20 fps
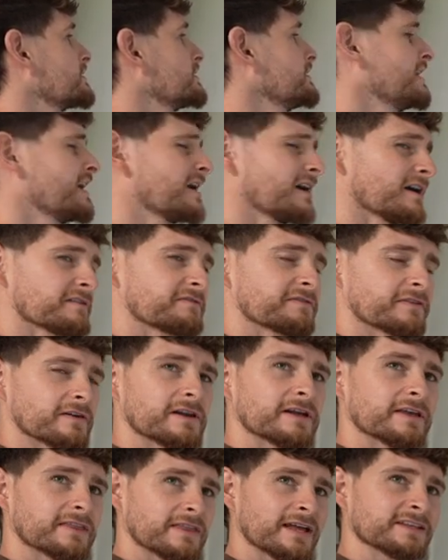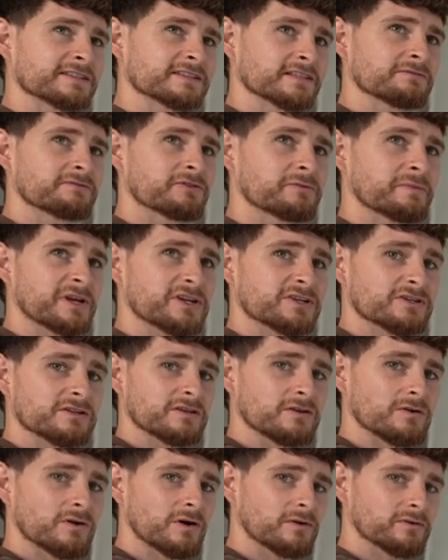Yeah, I feel like that's the information
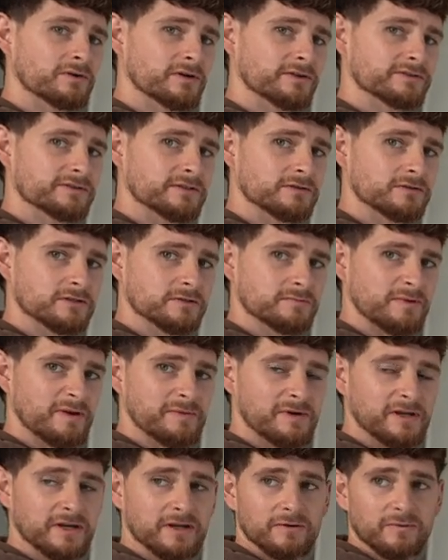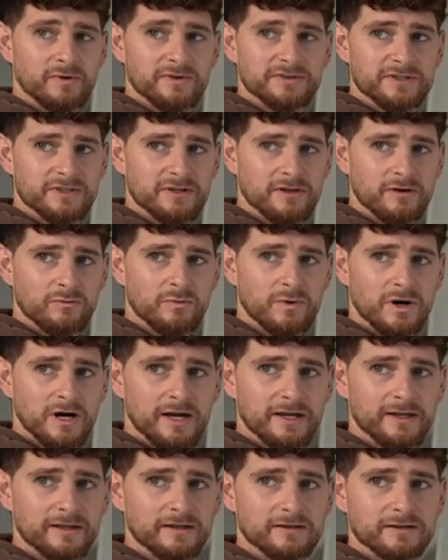that you hold on to because people are going to want to know
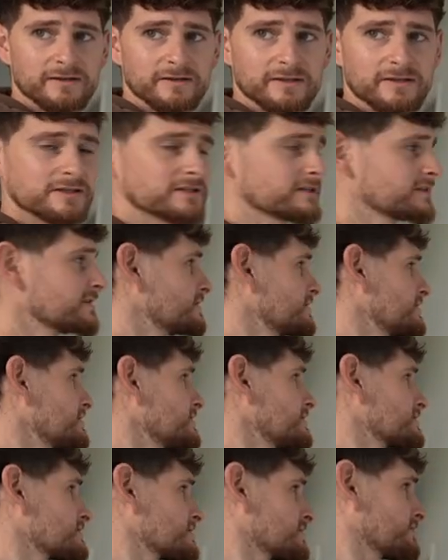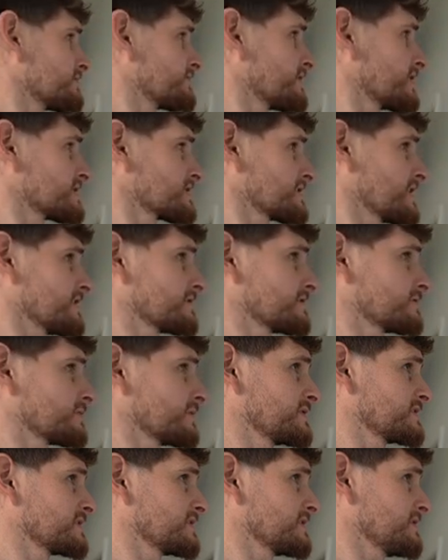why. So the first 10 to
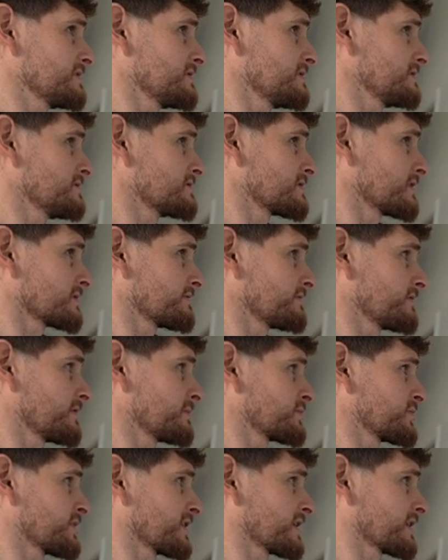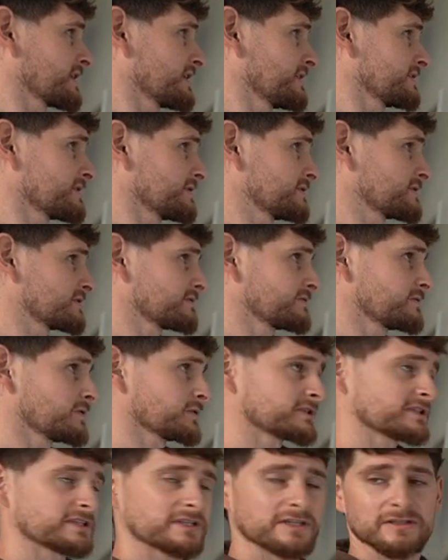20, you start to feel prickly, 10 to
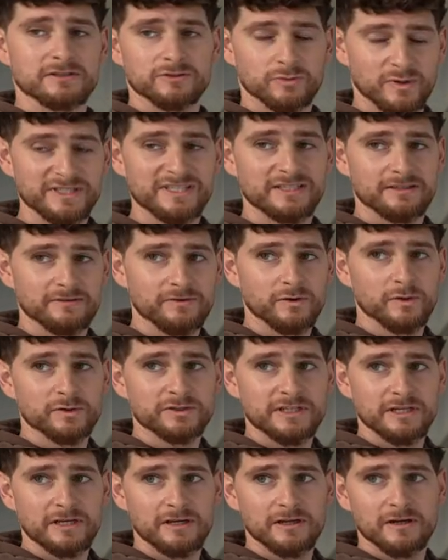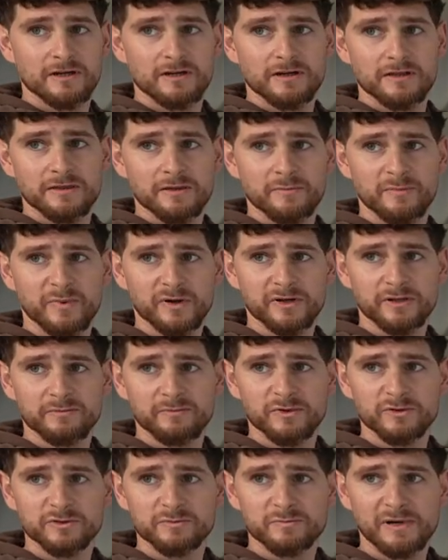40, 20 to 40, the body
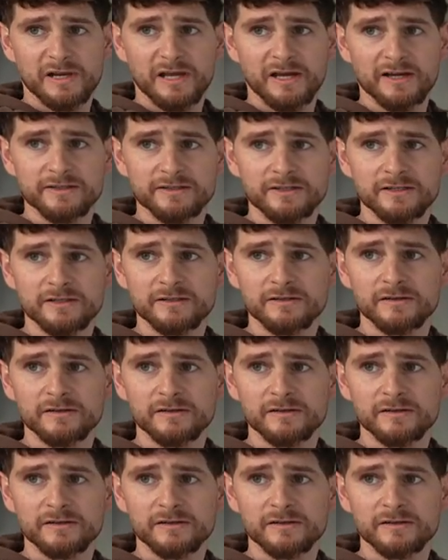moves blood.